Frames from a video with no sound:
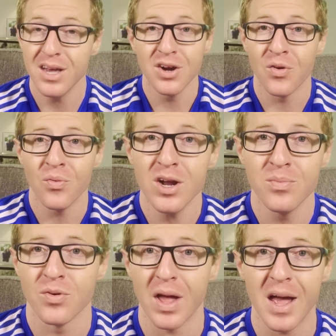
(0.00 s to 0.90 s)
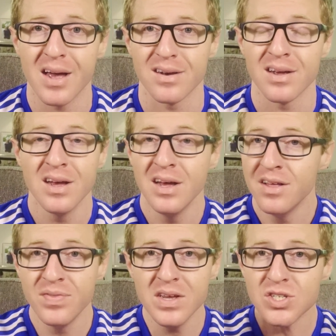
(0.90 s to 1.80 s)
Incredible ad.
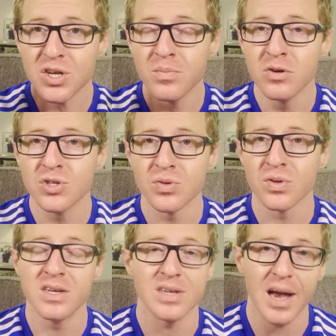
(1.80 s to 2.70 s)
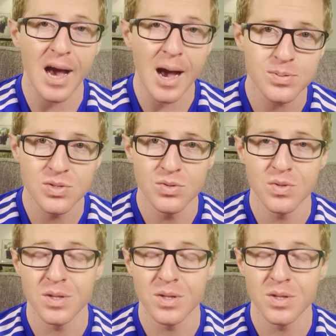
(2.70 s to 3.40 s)
This commercial is absolutely